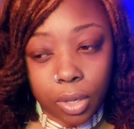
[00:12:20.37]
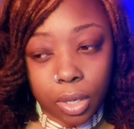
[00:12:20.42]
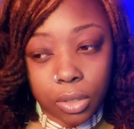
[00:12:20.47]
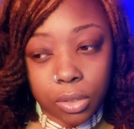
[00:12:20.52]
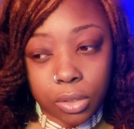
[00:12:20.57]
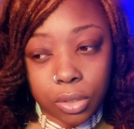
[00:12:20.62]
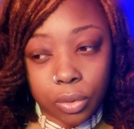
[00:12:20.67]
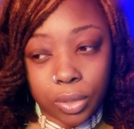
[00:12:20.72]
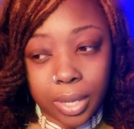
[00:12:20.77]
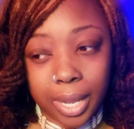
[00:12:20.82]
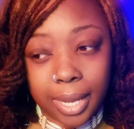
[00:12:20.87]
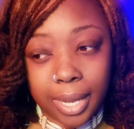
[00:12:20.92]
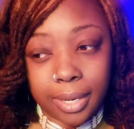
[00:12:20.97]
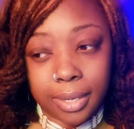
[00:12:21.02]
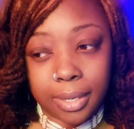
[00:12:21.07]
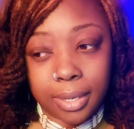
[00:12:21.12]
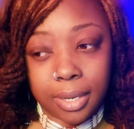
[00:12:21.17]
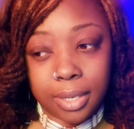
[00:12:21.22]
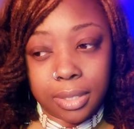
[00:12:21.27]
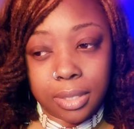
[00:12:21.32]
So that
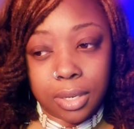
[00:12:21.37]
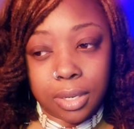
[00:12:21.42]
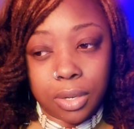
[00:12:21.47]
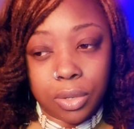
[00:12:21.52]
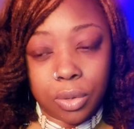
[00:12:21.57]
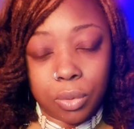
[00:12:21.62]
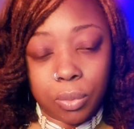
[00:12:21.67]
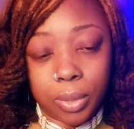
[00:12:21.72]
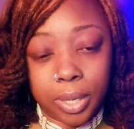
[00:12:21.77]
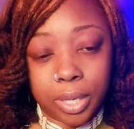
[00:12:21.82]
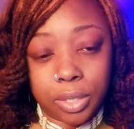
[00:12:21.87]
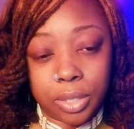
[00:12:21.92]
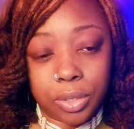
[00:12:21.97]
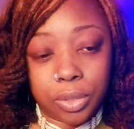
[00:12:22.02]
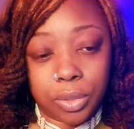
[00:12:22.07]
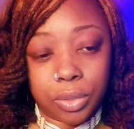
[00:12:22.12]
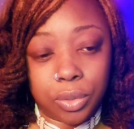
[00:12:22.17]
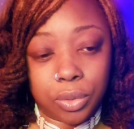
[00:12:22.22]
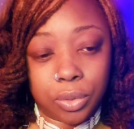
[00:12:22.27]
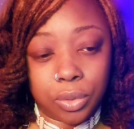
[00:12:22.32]
is another way
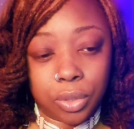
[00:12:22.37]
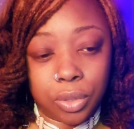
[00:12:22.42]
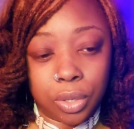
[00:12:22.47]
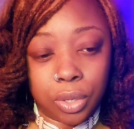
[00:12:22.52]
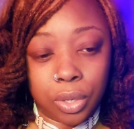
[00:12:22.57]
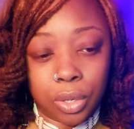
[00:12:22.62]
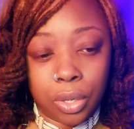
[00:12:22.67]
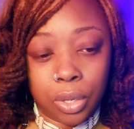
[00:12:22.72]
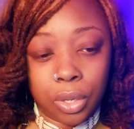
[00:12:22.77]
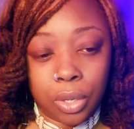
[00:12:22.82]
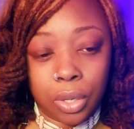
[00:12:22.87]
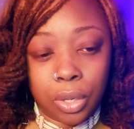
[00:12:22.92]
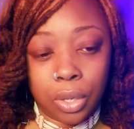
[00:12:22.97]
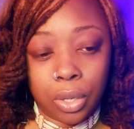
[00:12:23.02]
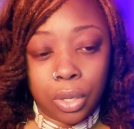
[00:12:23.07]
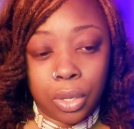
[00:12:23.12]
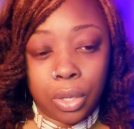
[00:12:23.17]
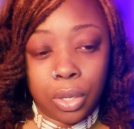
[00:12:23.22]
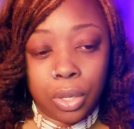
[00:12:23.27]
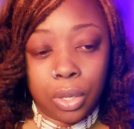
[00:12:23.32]
to
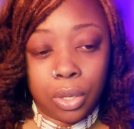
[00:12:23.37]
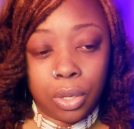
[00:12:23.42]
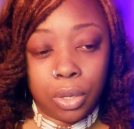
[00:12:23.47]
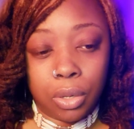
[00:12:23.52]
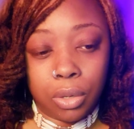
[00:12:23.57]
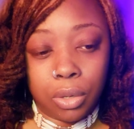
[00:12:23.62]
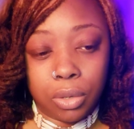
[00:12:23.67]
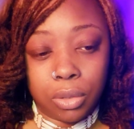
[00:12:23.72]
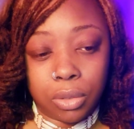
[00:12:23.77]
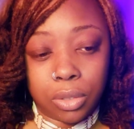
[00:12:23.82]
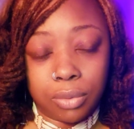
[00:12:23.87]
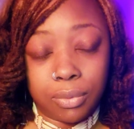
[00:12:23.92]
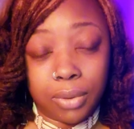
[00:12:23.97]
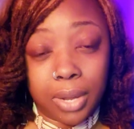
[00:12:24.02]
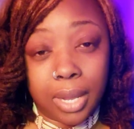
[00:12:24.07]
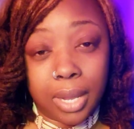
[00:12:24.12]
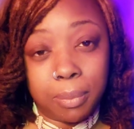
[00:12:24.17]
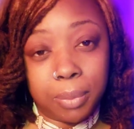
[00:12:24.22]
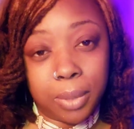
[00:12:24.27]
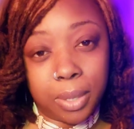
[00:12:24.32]

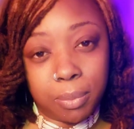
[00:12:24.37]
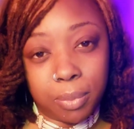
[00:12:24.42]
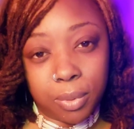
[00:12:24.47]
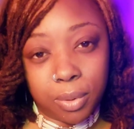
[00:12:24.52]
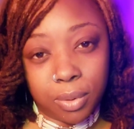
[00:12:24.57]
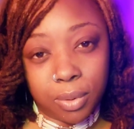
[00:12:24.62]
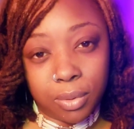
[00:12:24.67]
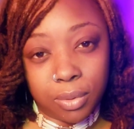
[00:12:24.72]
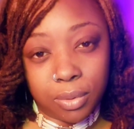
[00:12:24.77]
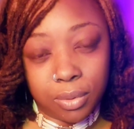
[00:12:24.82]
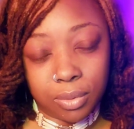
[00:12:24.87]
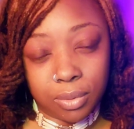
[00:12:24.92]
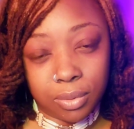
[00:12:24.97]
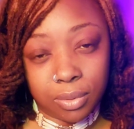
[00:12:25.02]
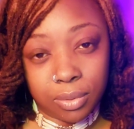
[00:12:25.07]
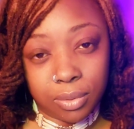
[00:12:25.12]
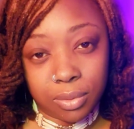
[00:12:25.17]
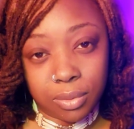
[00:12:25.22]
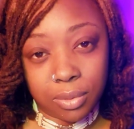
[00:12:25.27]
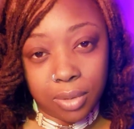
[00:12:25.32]
divide people
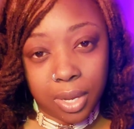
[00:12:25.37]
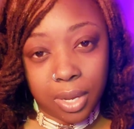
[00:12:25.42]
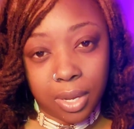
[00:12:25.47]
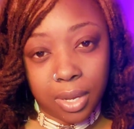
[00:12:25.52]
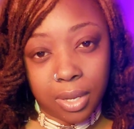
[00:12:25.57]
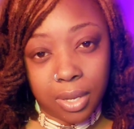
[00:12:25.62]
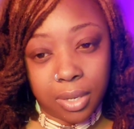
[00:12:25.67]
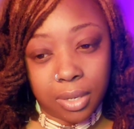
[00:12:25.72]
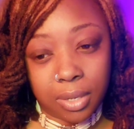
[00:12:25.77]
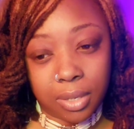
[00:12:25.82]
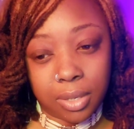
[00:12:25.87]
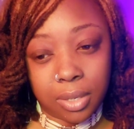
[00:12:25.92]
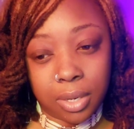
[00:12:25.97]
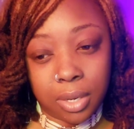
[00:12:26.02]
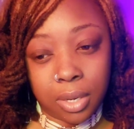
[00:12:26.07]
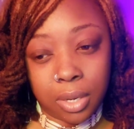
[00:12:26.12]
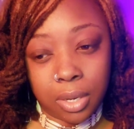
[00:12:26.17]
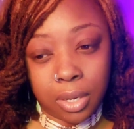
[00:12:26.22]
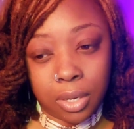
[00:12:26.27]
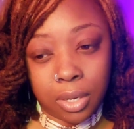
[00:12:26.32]
and,
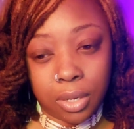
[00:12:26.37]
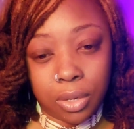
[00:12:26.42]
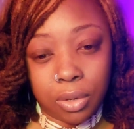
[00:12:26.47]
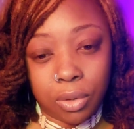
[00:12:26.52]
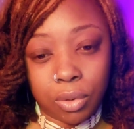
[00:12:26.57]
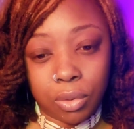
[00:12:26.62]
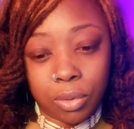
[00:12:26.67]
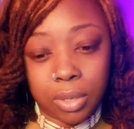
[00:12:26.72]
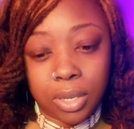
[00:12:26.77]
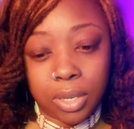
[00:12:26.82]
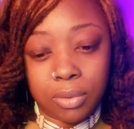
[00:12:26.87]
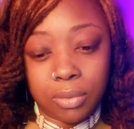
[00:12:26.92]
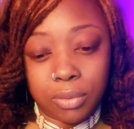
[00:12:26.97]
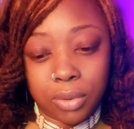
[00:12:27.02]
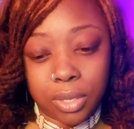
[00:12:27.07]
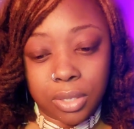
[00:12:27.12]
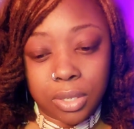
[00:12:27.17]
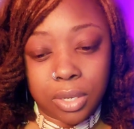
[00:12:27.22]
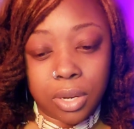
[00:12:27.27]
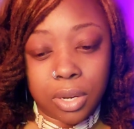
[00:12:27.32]

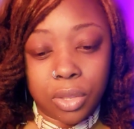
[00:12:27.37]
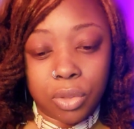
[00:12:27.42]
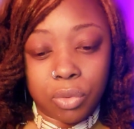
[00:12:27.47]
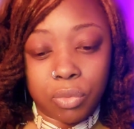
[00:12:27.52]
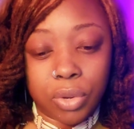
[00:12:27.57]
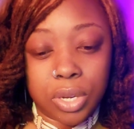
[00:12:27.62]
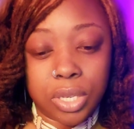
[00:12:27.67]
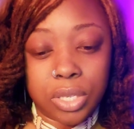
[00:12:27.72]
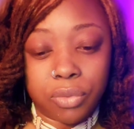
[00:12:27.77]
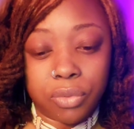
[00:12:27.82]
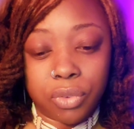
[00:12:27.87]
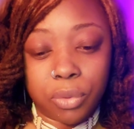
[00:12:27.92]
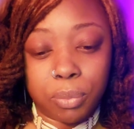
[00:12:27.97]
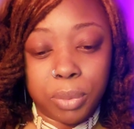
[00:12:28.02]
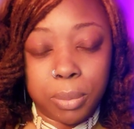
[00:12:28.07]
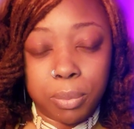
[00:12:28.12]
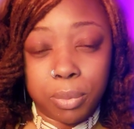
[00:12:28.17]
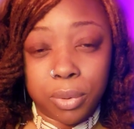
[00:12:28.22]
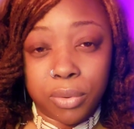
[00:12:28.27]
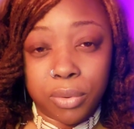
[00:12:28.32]
it's another reason for
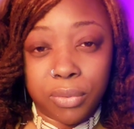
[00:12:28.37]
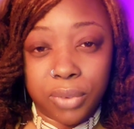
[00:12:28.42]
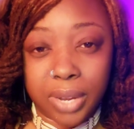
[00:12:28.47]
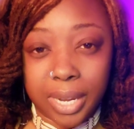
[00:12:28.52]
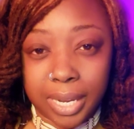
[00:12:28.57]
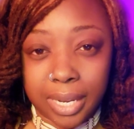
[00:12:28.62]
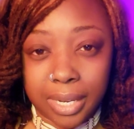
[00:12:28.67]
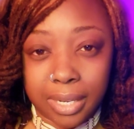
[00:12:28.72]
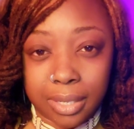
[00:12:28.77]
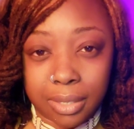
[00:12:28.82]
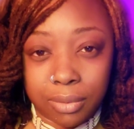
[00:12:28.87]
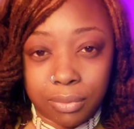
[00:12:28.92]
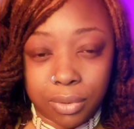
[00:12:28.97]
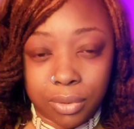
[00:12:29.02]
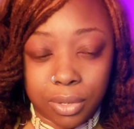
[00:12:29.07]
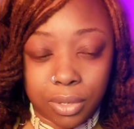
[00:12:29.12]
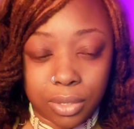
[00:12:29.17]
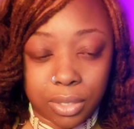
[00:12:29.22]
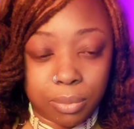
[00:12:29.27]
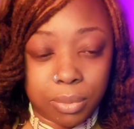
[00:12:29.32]
people to fight, for
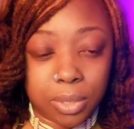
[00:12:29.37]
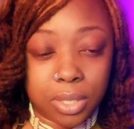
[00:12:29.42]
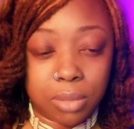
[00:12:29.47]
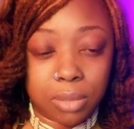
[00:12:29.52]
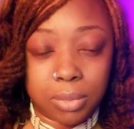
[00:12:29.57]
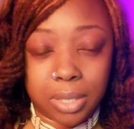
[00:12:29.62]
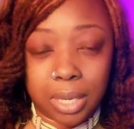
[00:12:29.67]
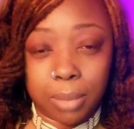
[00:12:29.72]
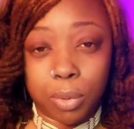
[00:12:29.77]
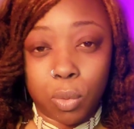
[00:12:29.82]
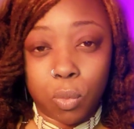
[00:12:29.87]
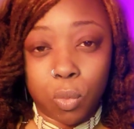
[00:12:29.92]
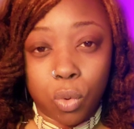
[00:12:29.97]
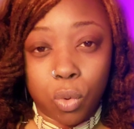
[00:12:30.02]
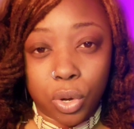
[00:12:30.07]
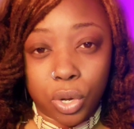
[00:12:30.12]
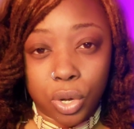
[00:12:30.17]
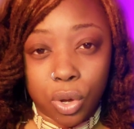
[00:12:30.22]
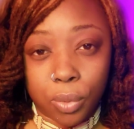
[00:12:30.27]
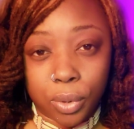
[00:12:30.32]
there to be some type of
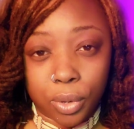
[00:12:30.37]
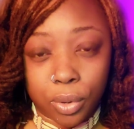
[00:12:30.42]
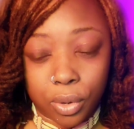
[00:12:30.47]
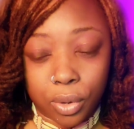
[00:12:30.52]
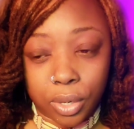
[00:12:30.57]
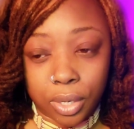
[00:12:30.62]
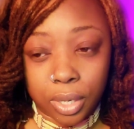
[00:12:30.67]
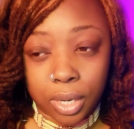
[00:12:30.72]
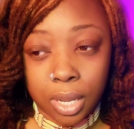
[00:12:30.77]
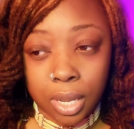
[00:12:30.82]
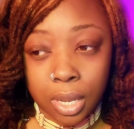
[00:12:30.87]
war going on.